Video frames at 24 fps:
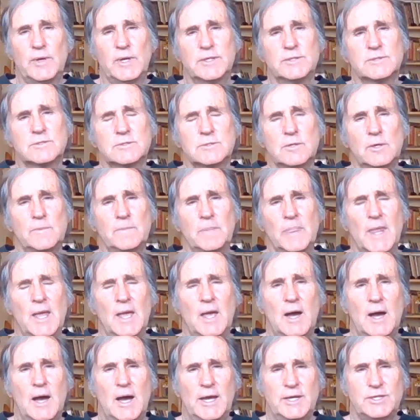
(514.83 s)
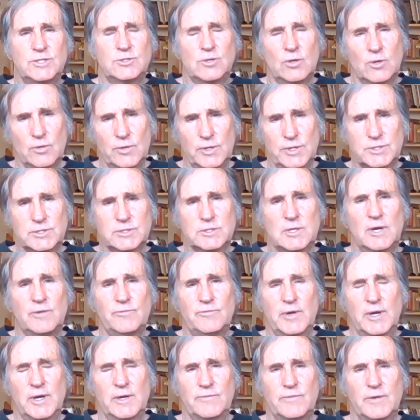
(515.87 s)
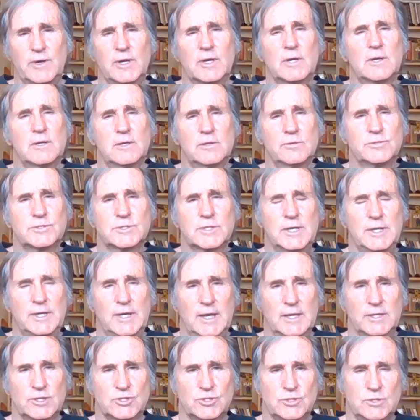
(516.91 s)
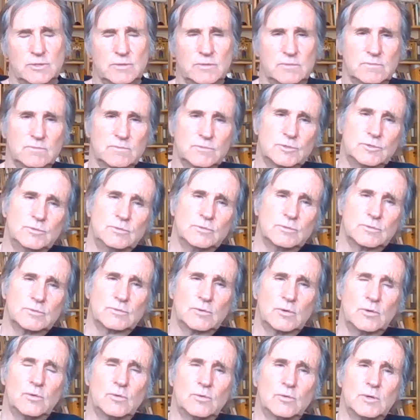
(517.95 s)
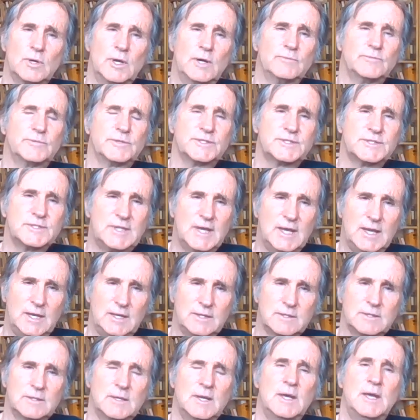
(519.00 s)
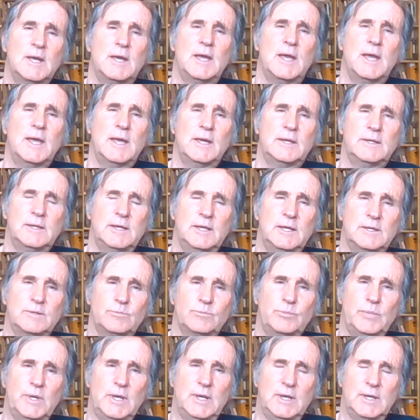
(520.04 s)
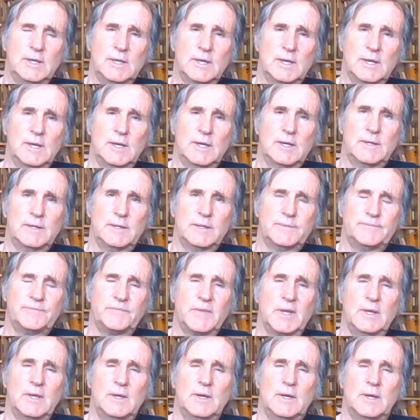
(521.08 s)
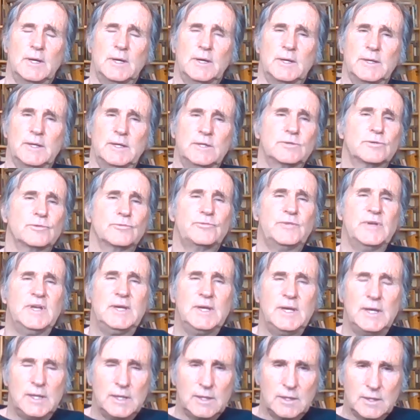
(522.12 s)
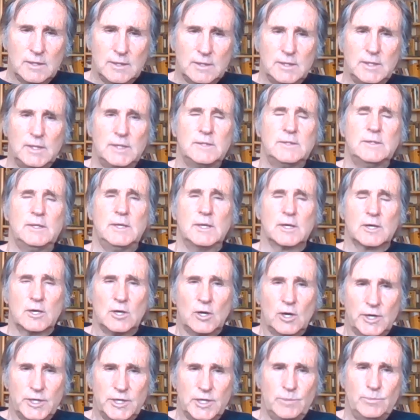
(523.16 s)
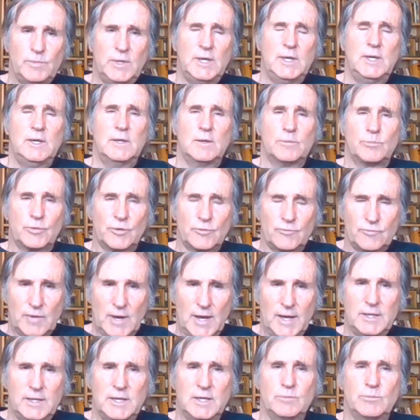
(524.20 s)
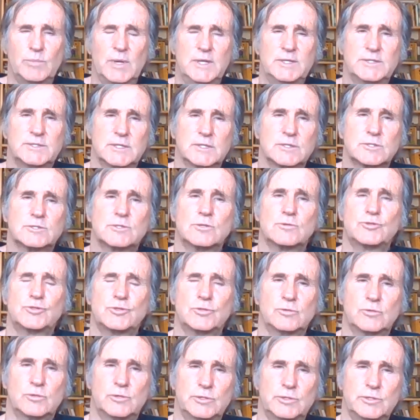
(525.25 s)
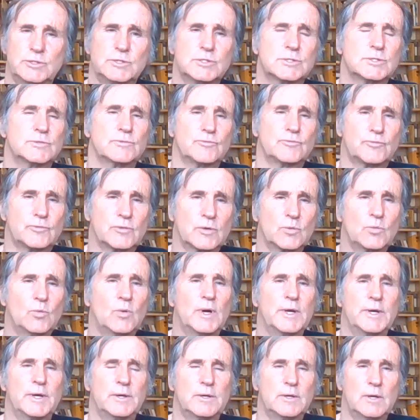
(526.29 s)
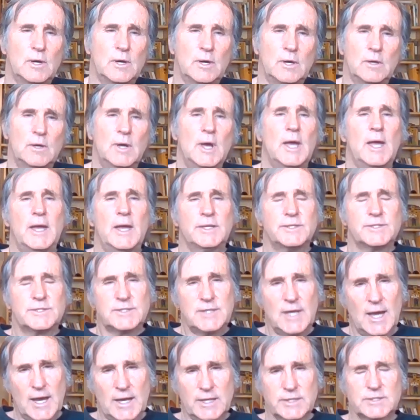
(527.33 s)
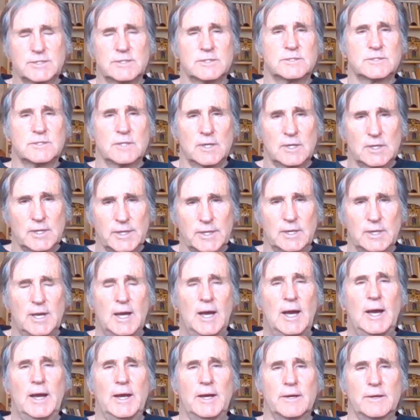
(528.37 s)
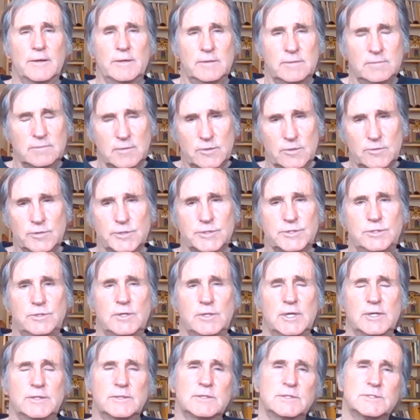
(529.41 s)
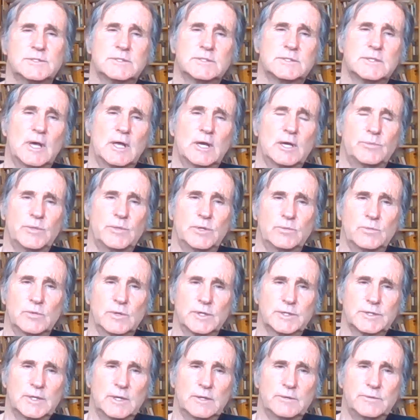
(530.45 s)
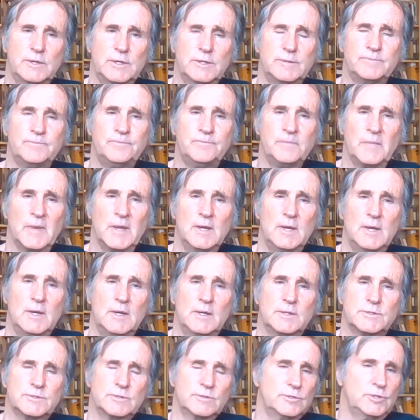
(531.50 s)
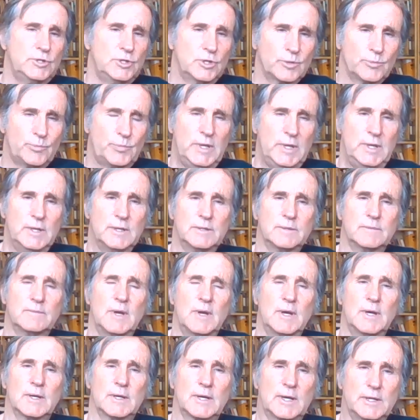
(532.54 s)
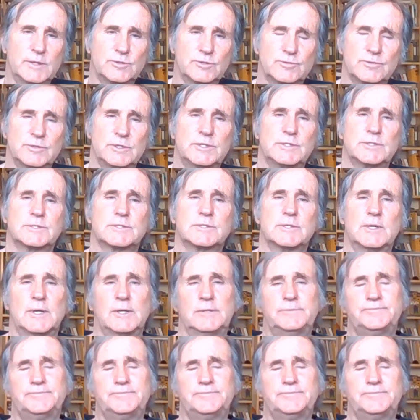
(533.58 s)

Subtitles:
And so High Tories saw a very, very close connection to the role of the state, and it being intervening in the economy, providing basic social goods for one and all. Hence, taxes are a little higher, and of course you get this element worked out in certain European countries.